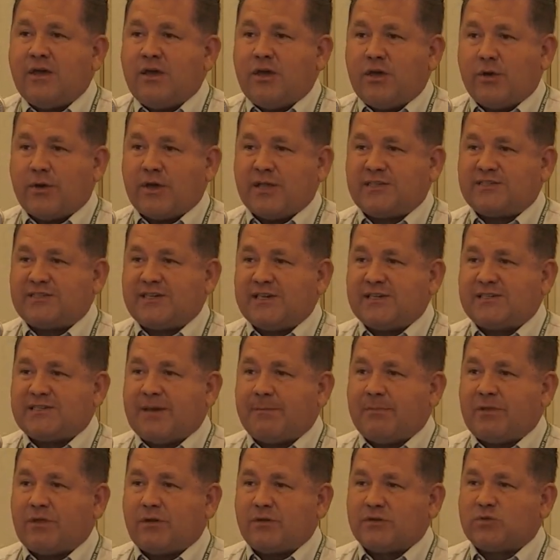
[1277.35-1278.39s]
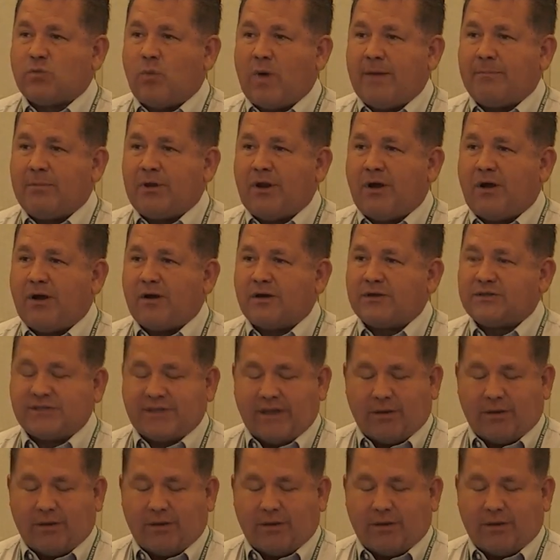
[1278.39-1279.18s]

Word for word: you can see some of those webinars